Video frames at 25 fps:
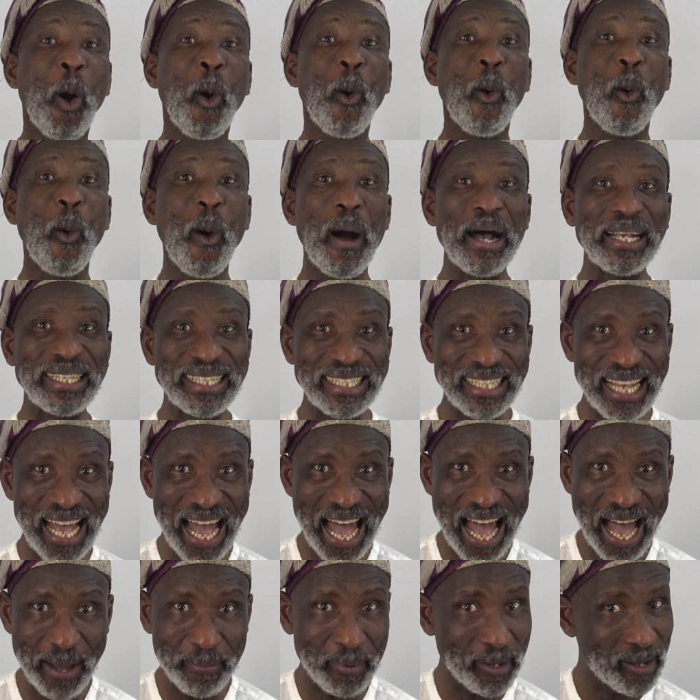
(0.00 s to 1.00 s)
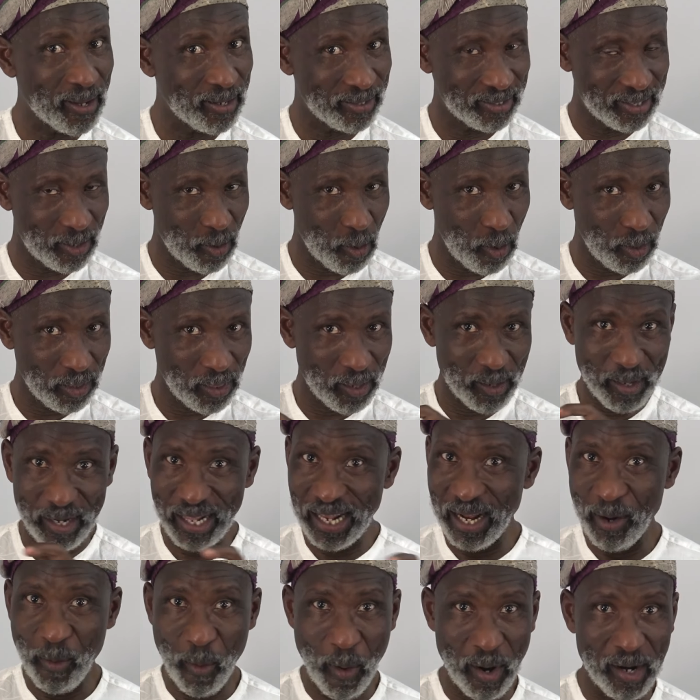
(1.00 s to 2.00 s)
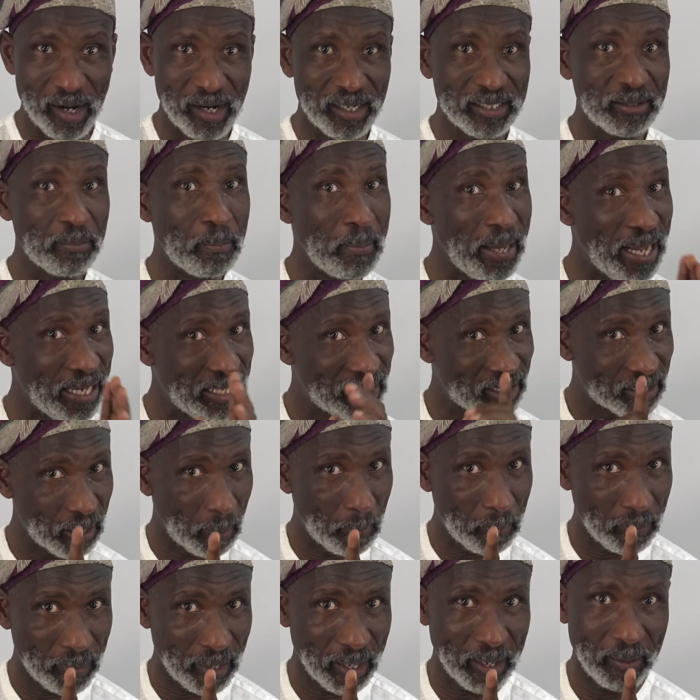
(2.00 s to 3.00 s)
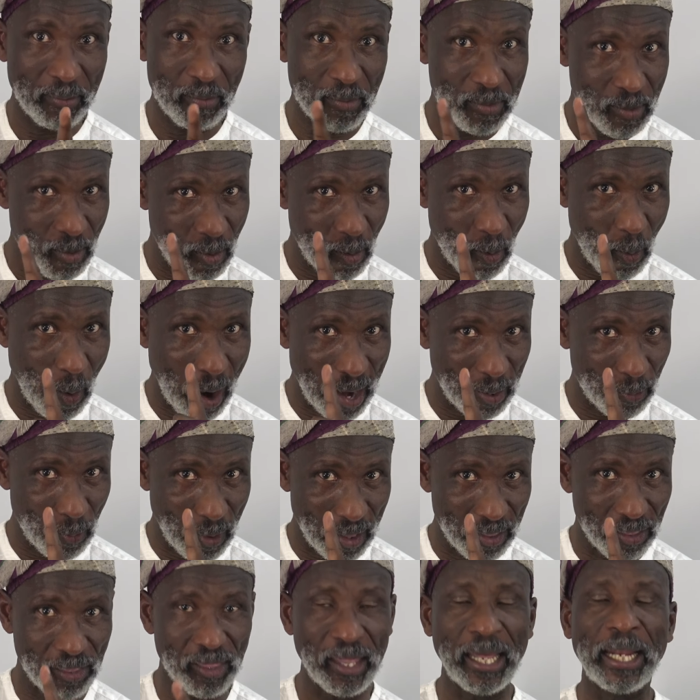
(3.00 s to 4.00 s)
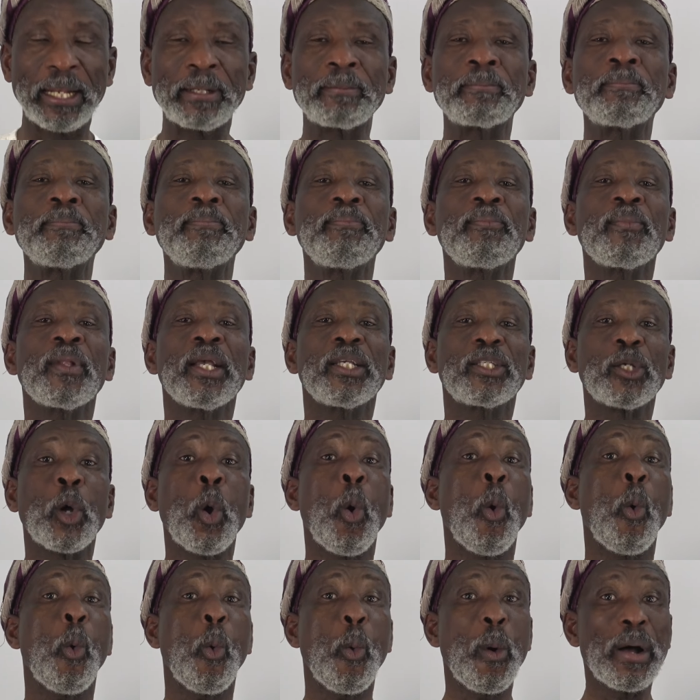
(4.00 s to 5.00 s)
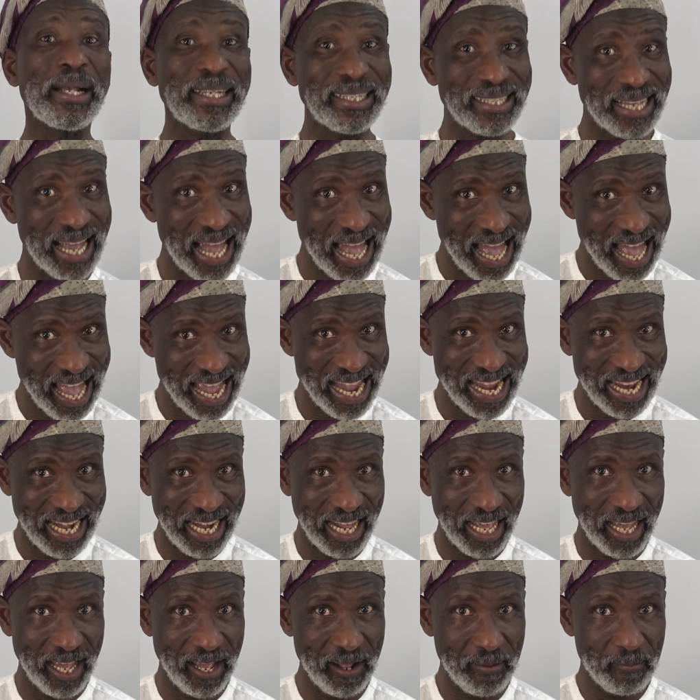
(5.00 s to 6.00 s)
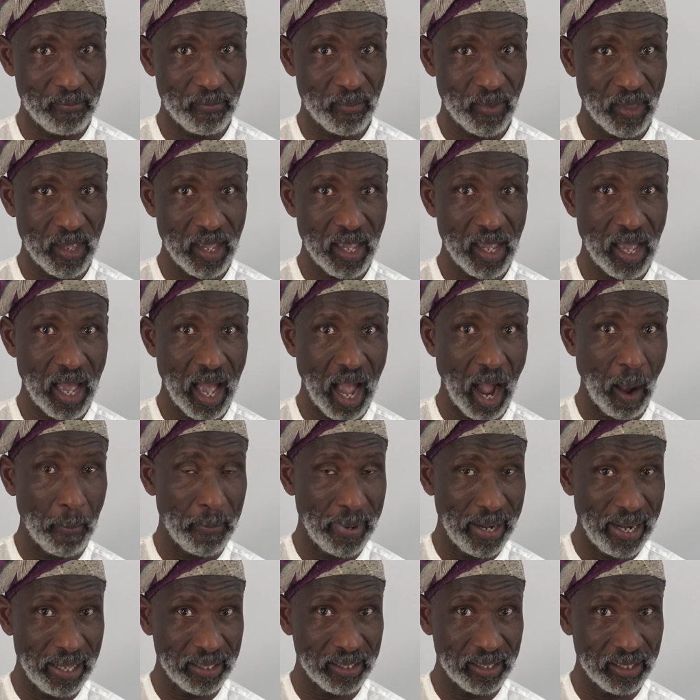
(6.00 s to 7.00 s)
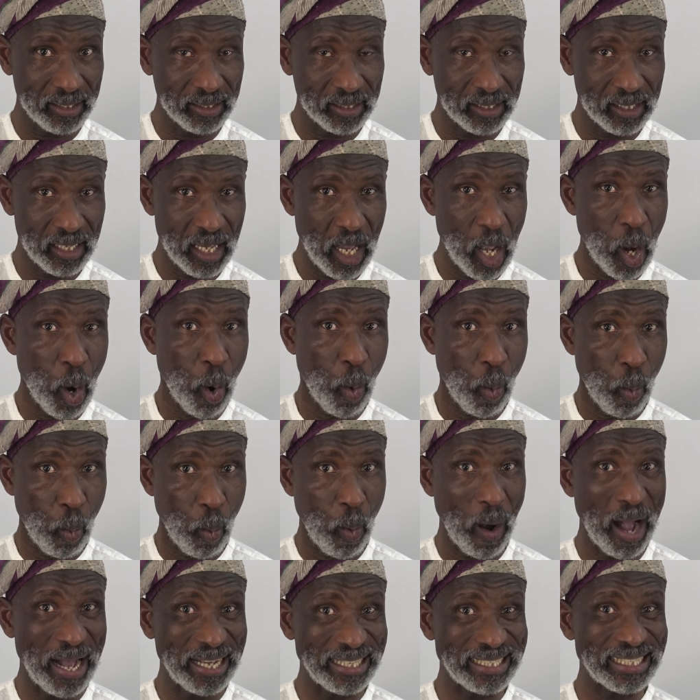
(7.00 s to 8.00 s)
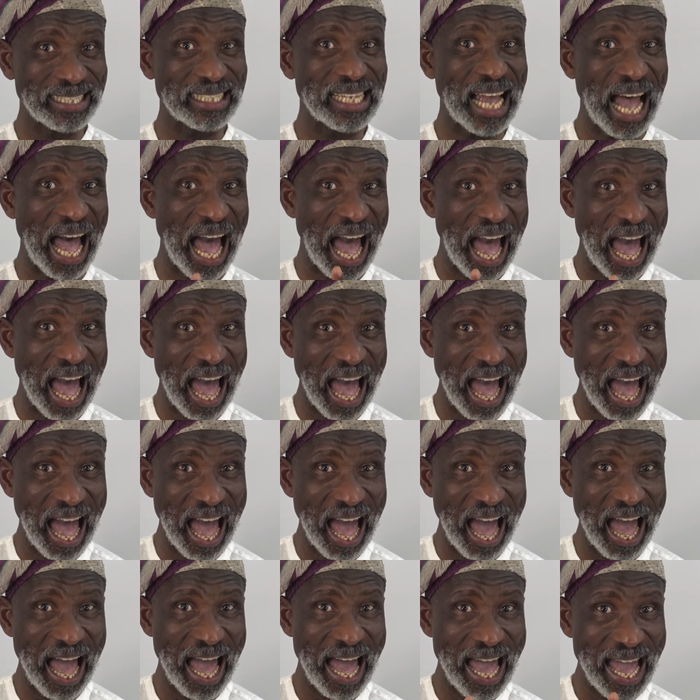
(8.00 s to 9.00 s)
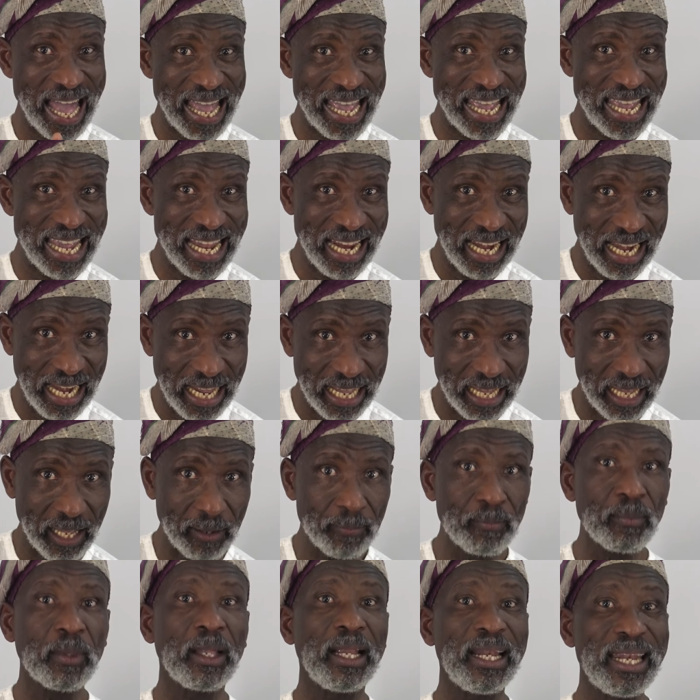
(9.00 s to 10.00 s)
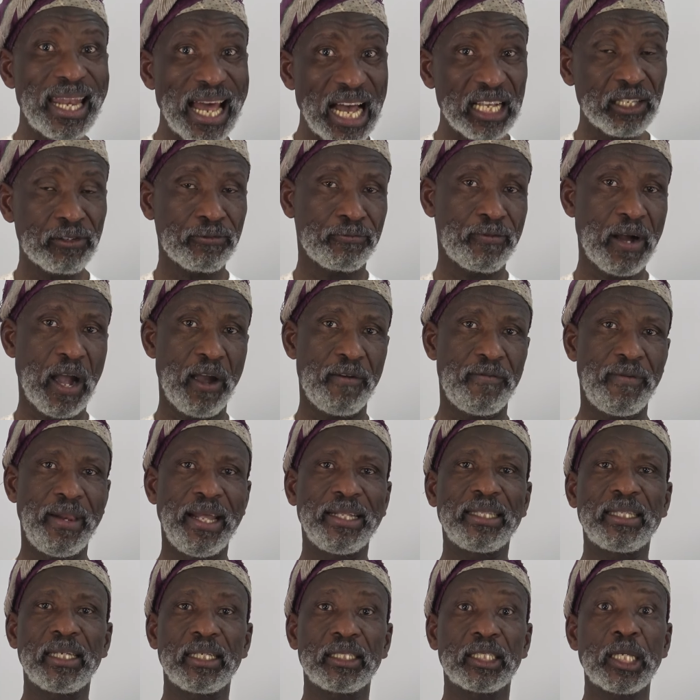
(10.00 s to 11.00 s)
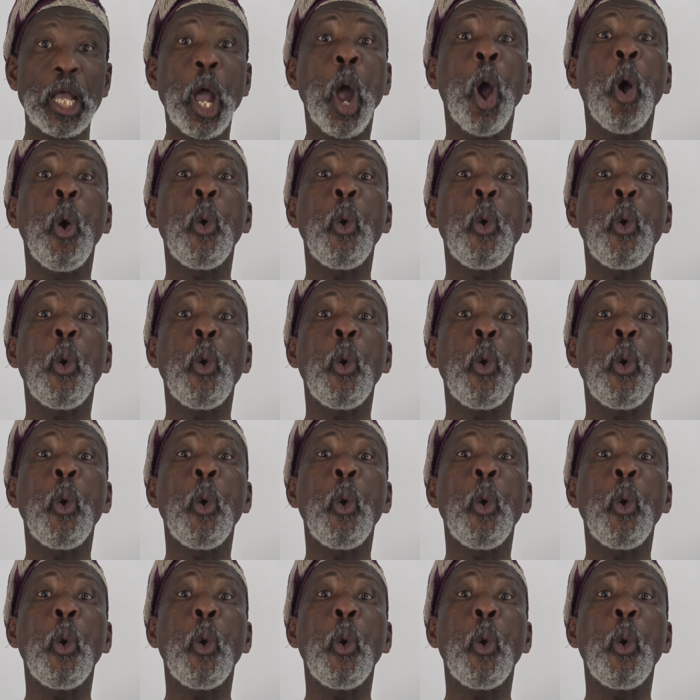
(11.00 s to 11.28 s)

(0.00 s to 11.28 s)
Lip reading: Wasaili, because the all three words mean something. One thing. So wasaili, how many letters? Wasaili. That's five letters.